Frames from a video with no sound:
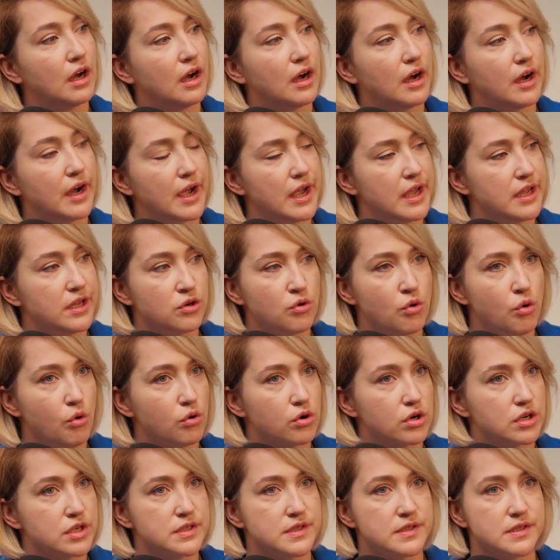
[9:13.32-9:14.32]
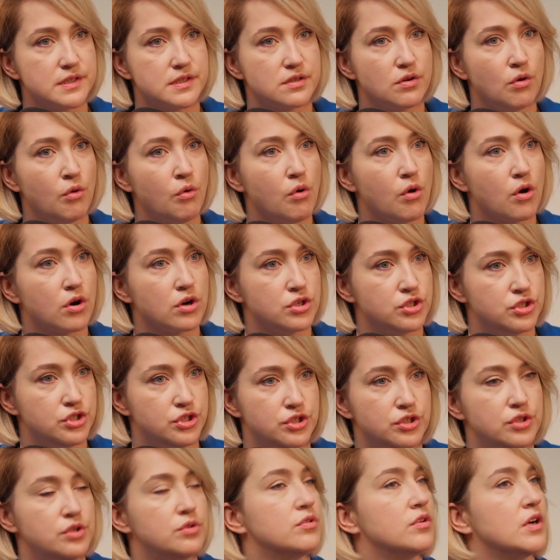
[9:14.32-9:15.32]
a course or
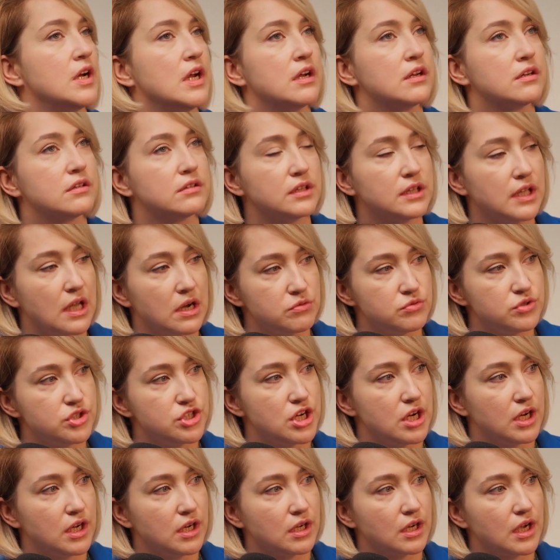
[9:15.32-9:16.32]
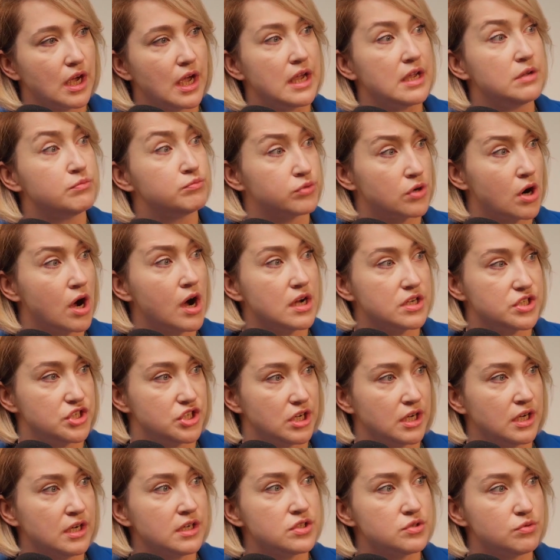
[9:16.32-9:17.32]
during launching a
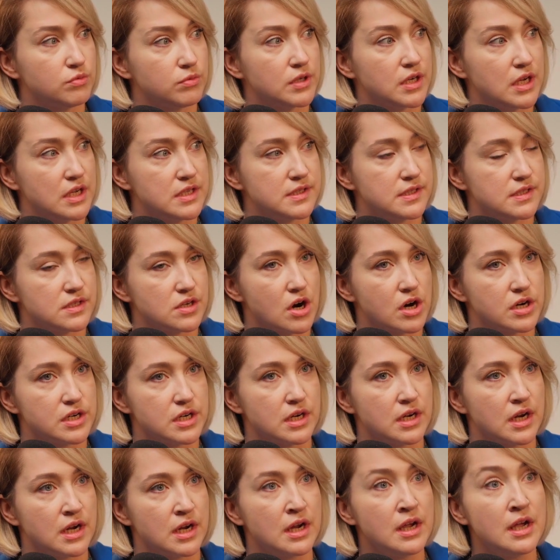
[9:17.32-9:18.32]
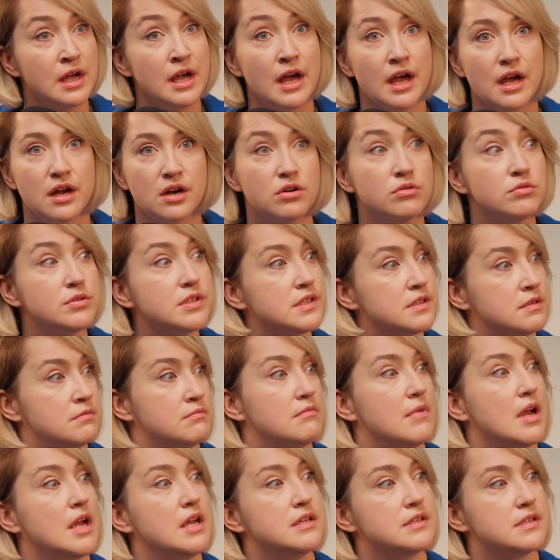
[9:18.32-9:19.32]
project when I started it. And it was an
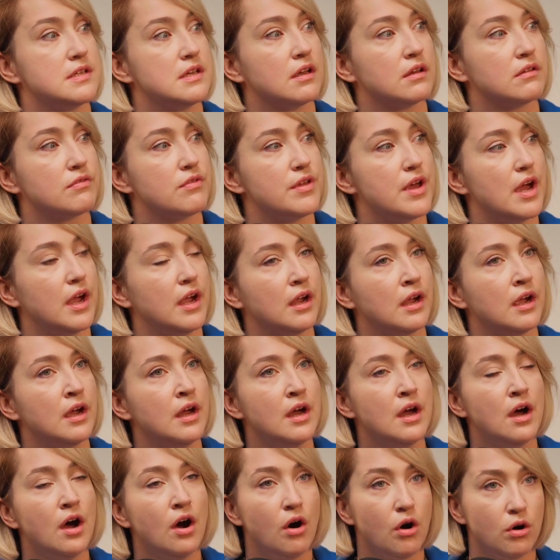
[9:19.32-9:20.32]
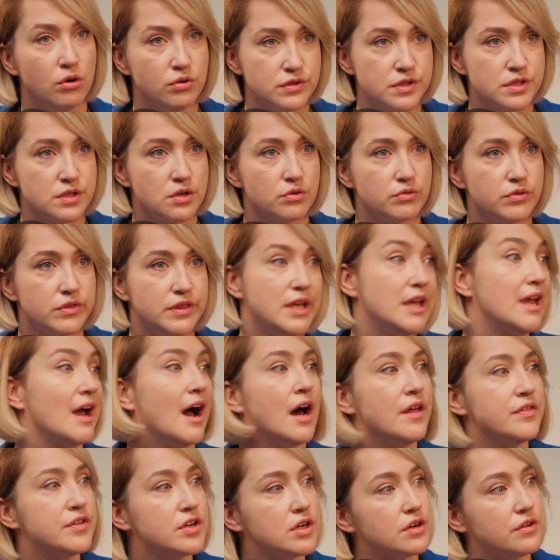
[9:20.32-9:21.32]
amazing thing. Also, the
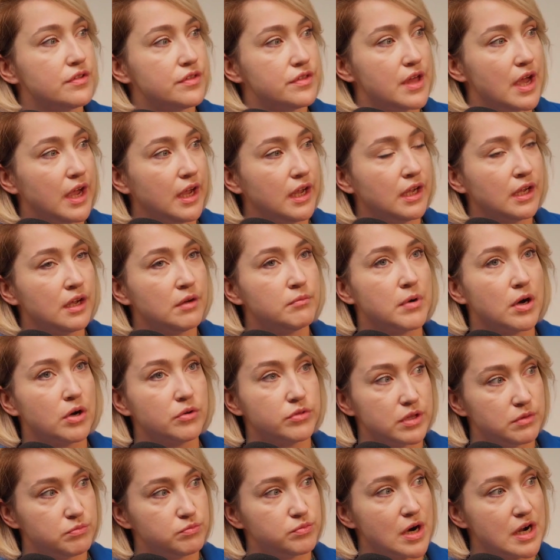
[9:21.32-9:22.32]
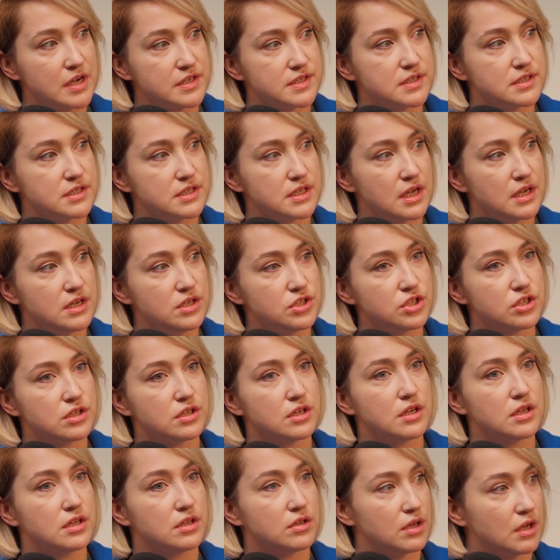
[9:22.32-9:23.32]
other thing about the presentation
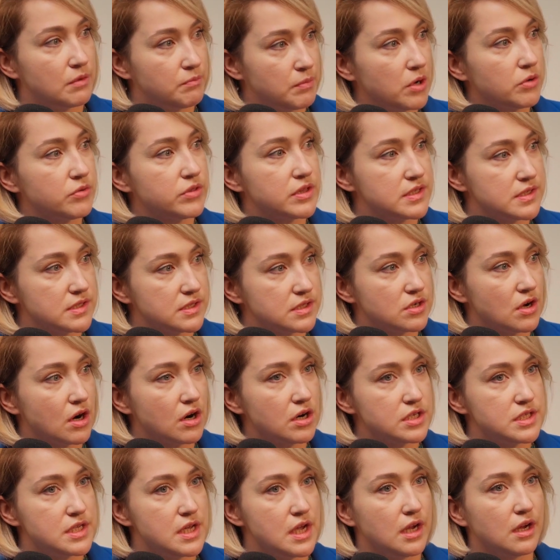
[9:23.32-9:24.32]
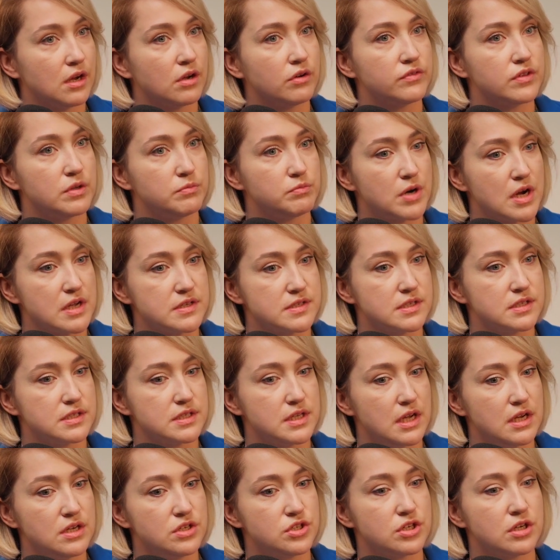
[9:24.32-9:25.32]
presentation and about the starting of the
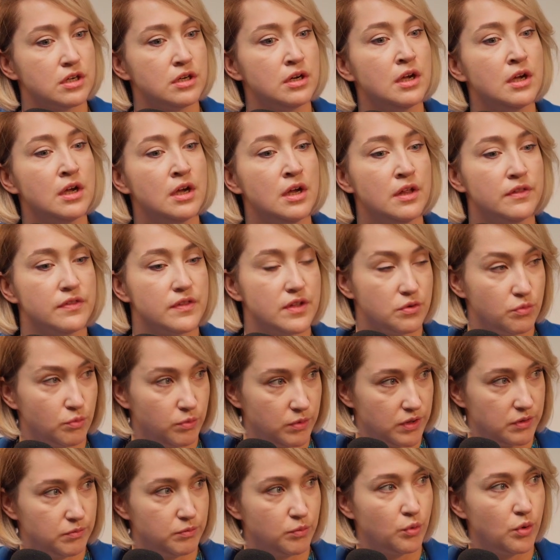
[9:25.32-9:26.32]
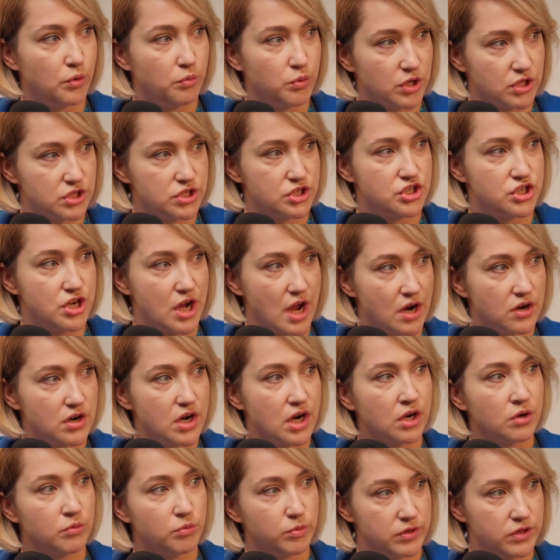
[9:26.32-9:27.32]
presentation that we were
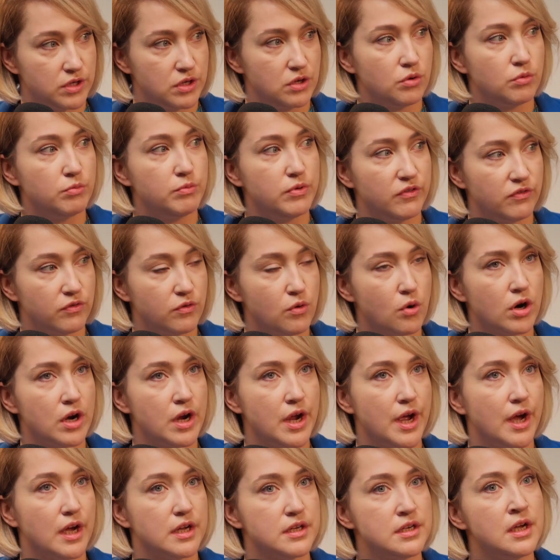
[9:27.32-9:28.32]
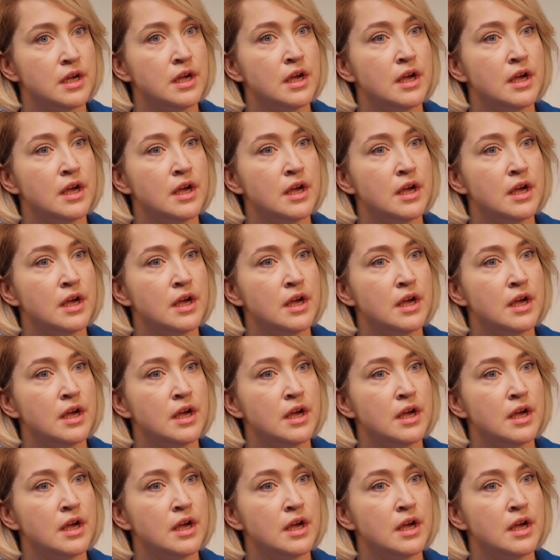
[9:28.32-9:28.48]
sharing with you beforehand,